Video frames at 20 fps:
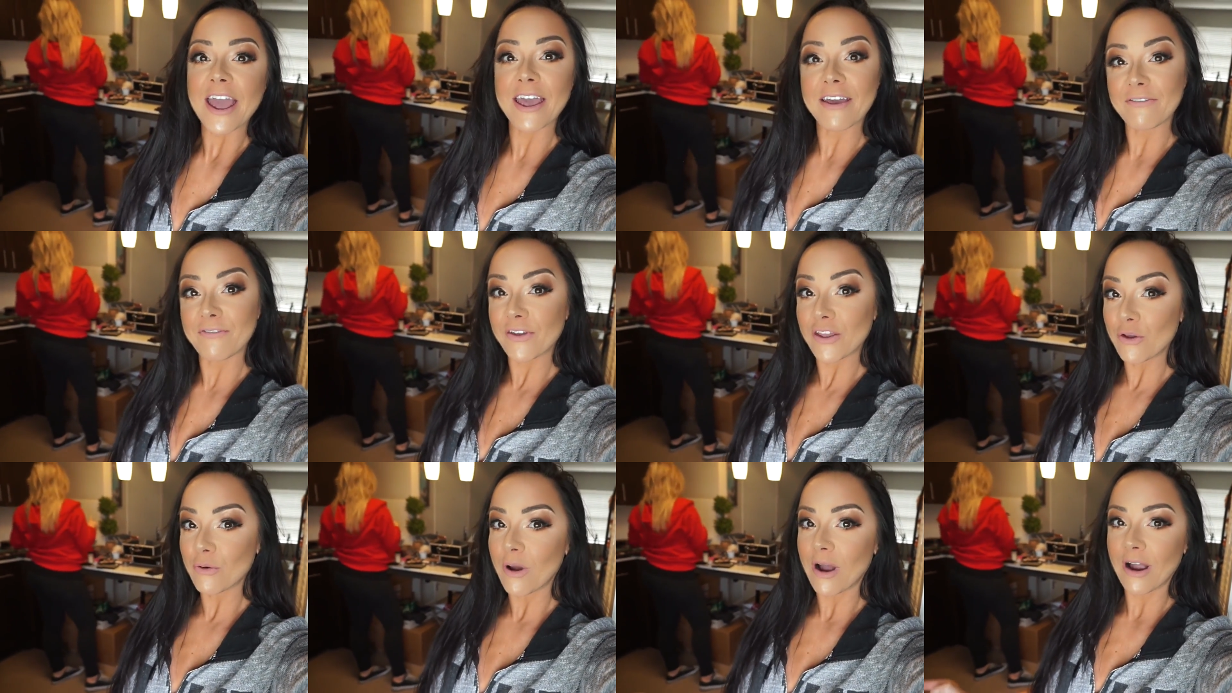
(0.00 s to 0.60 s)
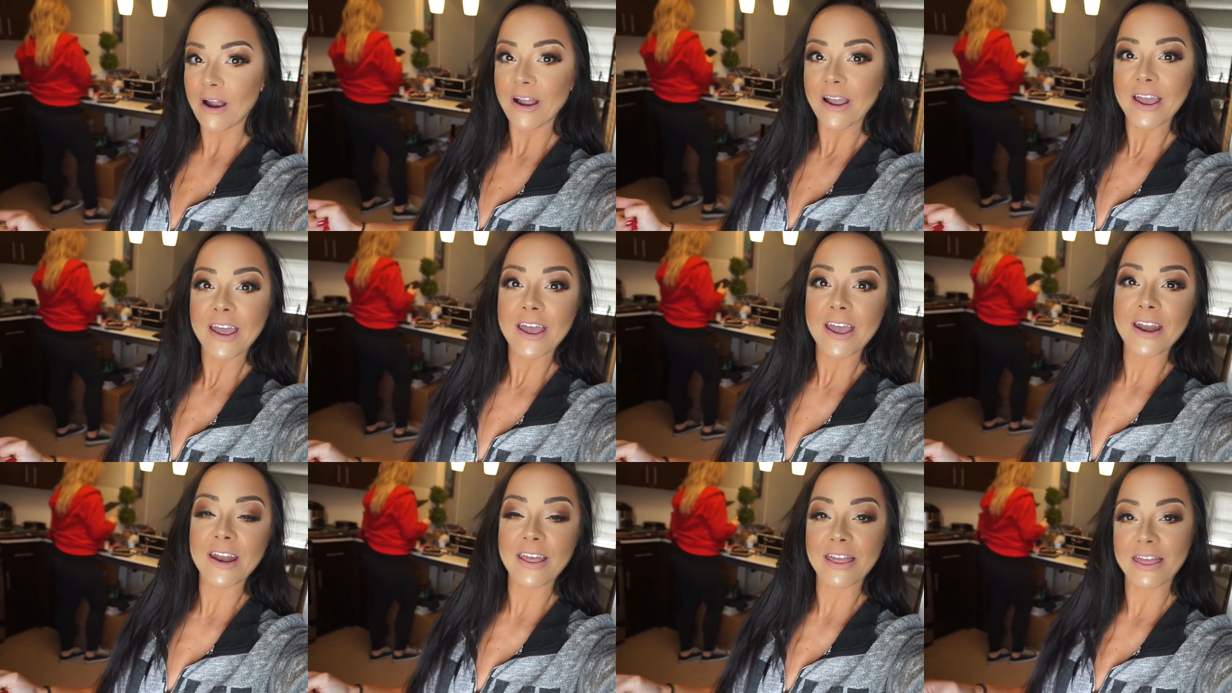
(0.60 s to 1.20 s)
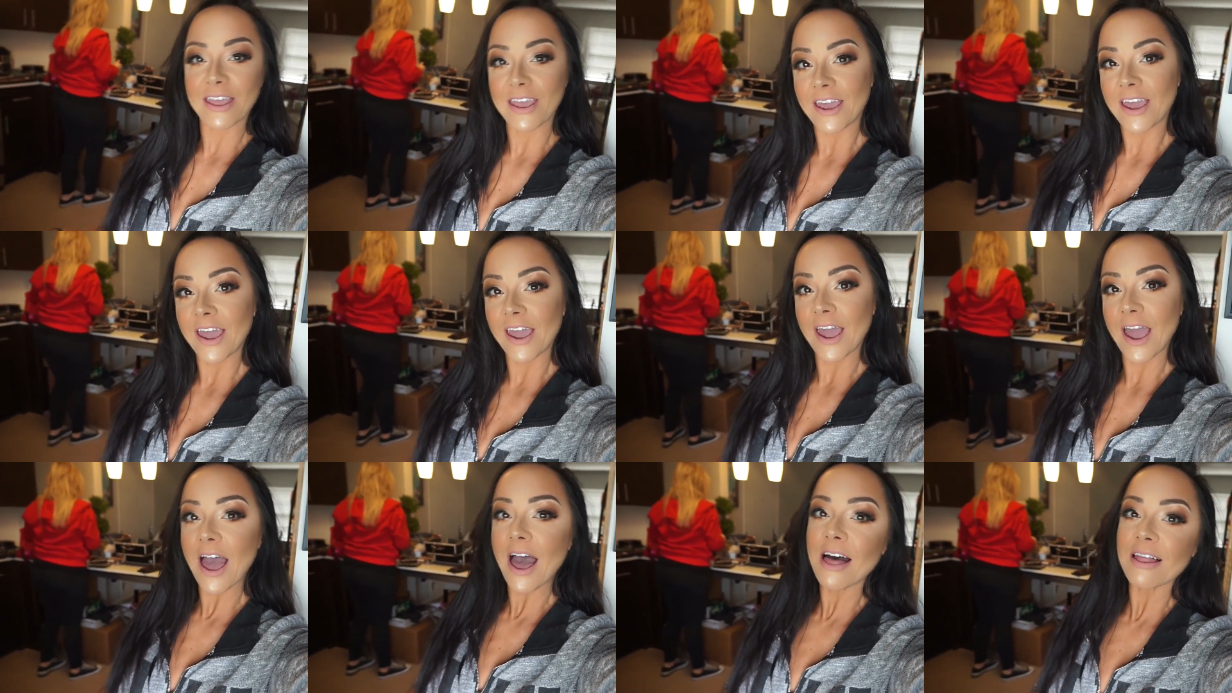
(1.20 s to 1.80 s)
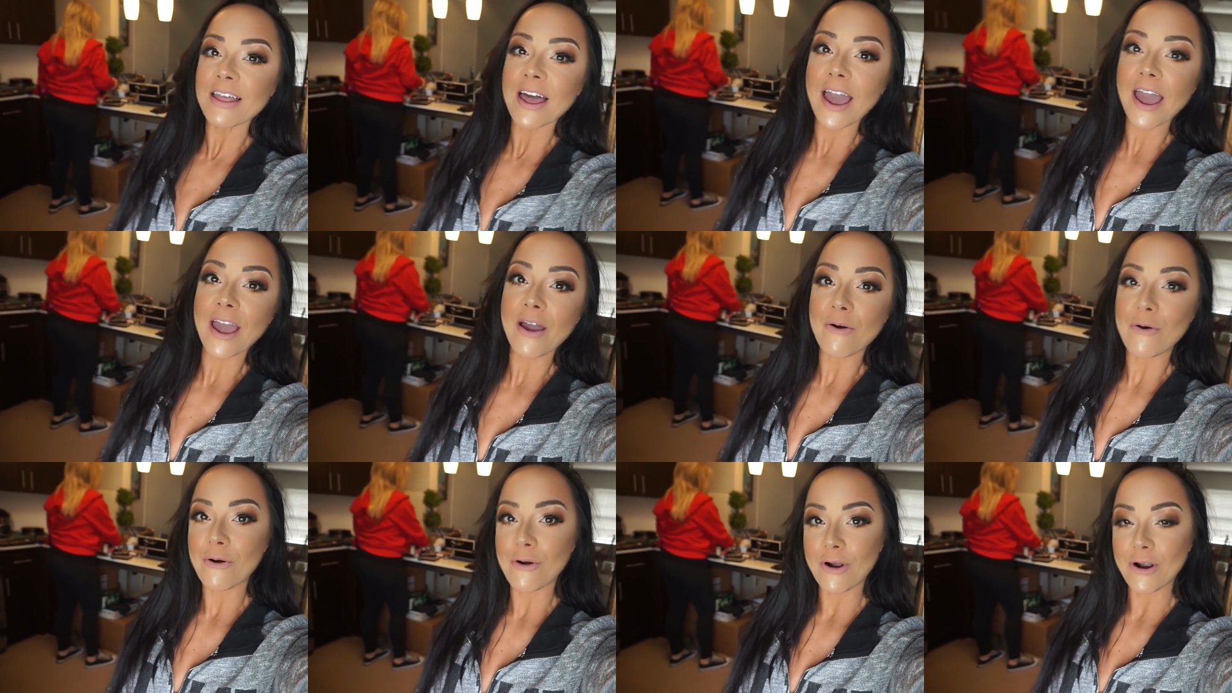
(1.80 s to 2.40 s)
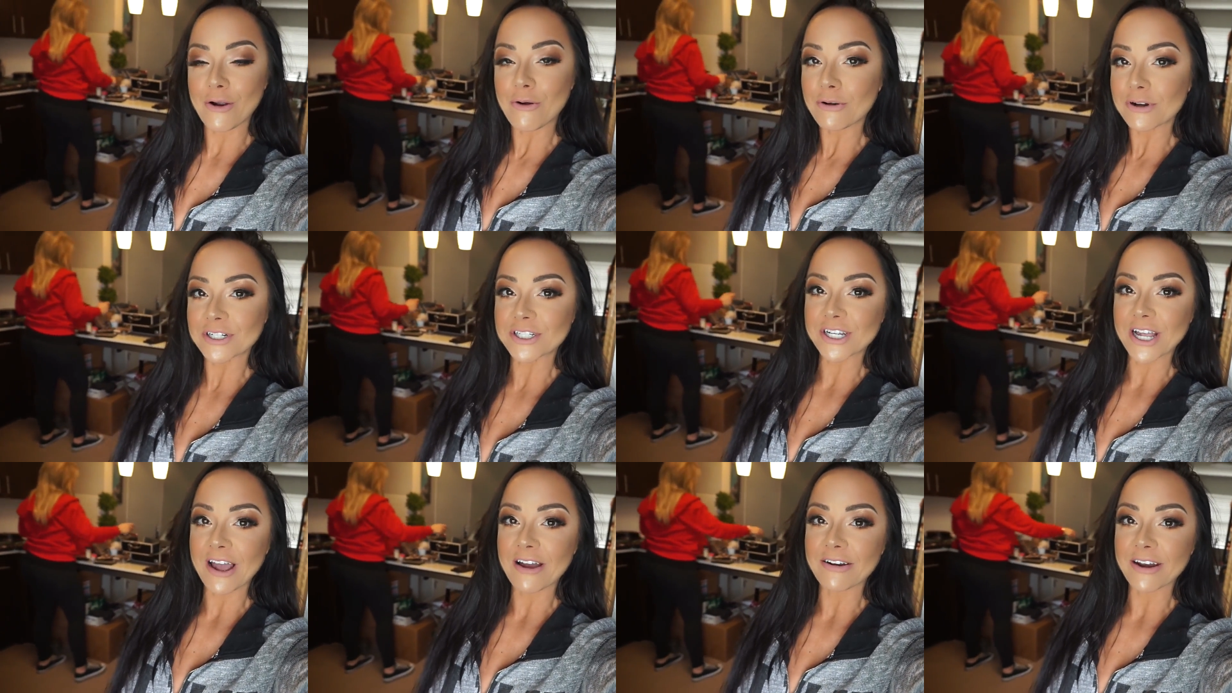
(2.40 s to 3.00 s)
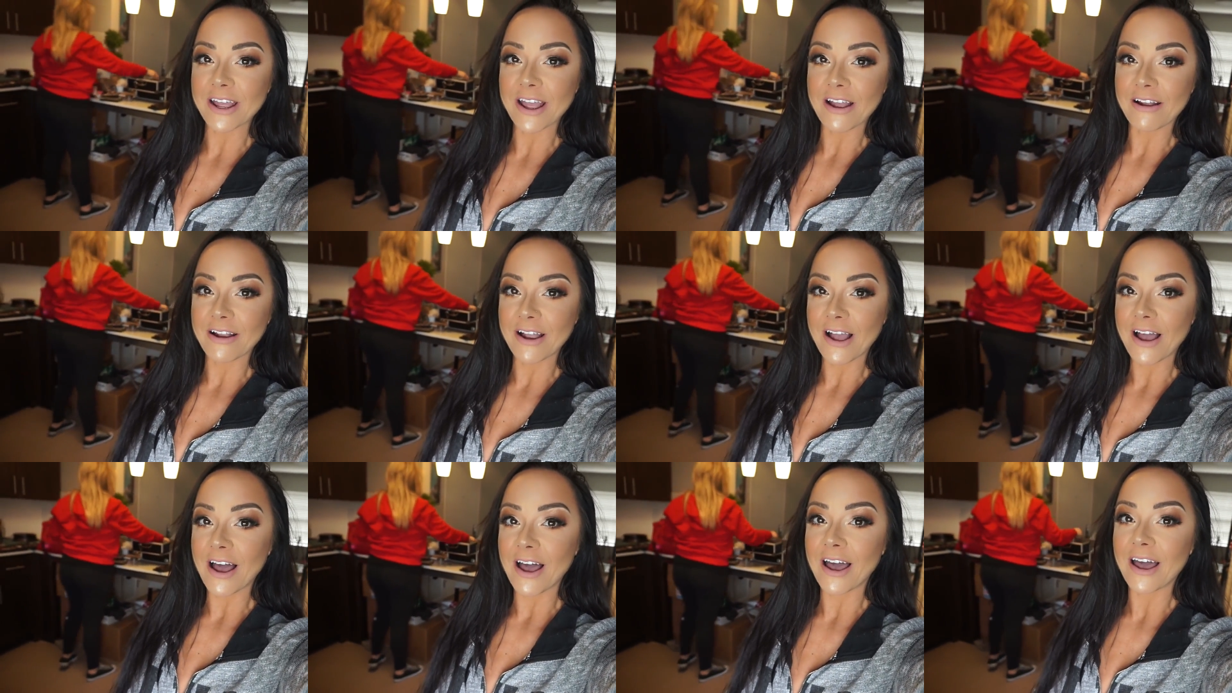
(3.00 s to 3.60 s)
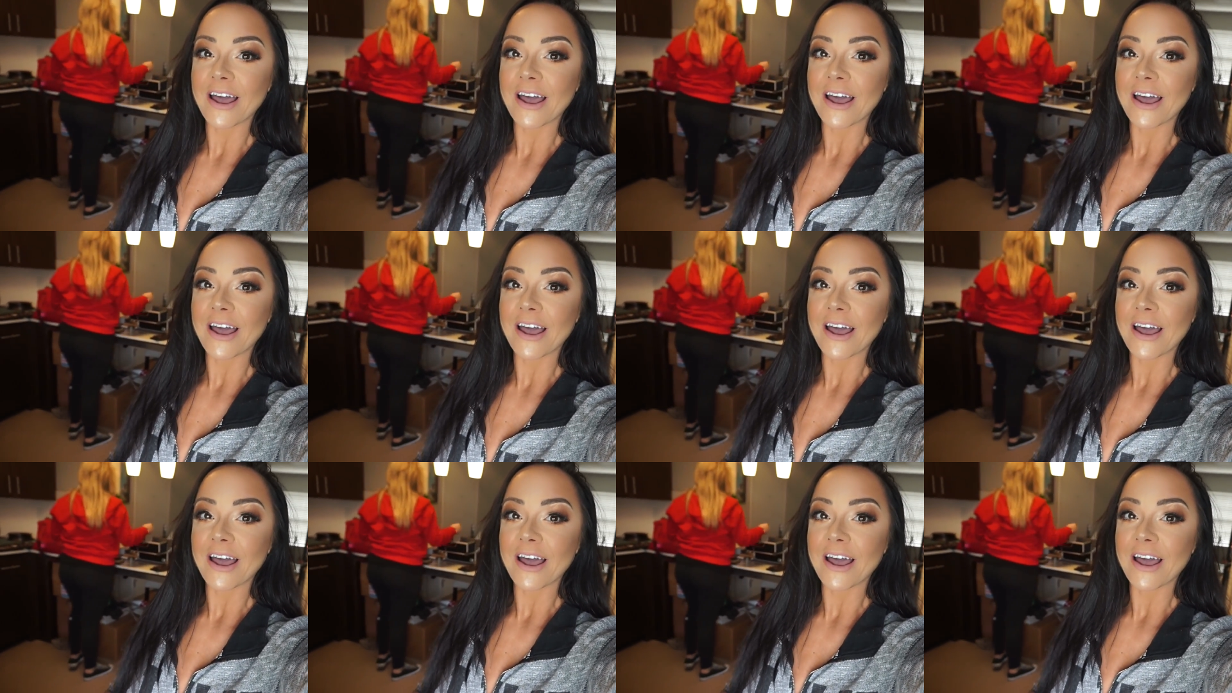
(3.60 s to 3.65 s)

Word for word: If you are in the LA or Orange County area,